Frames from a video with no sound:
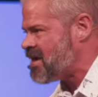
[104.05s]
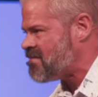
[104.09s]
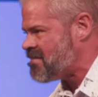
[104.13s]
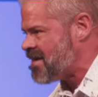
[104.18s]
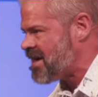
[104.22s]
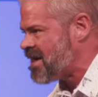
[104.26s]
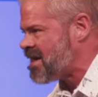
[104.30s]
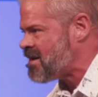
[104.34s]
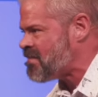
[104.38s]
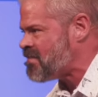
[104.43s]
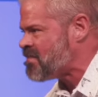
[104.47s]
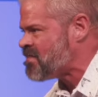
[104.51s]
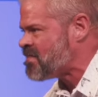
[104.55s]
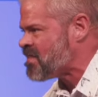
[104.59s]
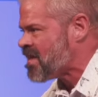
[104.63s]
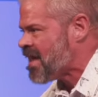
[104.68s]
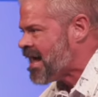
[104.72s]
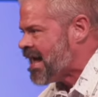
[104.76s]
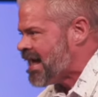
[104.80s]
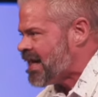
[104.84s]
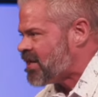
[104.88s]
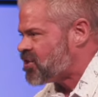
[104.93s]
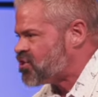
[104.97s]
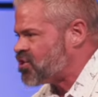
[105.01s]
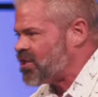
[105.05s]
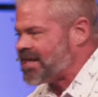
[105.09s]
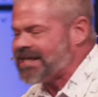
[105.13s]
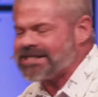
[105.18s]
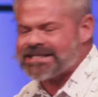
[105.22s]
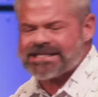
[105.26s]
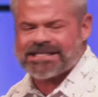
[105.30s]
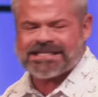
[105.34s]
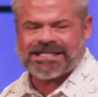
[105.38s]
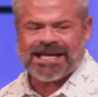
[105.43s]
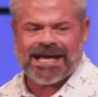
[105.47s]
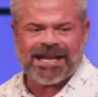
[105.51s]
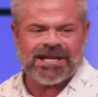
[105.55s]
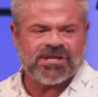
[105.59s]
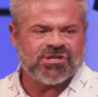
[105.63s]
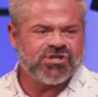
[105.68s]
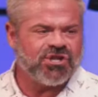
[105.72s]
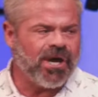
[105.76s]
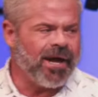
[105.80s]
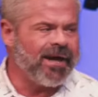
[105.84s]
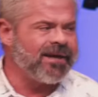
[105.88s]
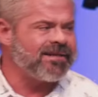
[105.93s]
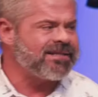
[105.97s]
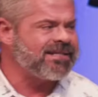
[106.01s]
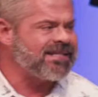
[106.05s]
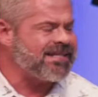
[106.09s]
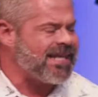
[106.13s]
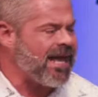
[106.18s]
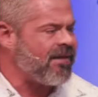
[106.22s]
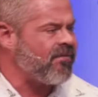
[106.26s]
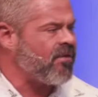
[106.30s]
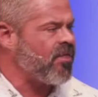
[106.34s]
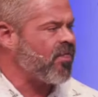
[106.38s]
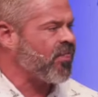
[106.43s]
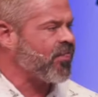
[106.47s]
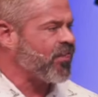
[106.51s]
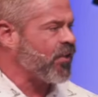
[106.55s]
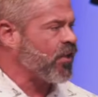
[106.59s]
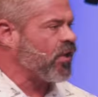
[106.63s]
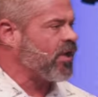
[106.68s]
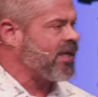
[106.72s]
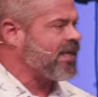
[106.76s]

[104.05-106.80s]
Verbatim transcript: Amen? Jesus said in John 7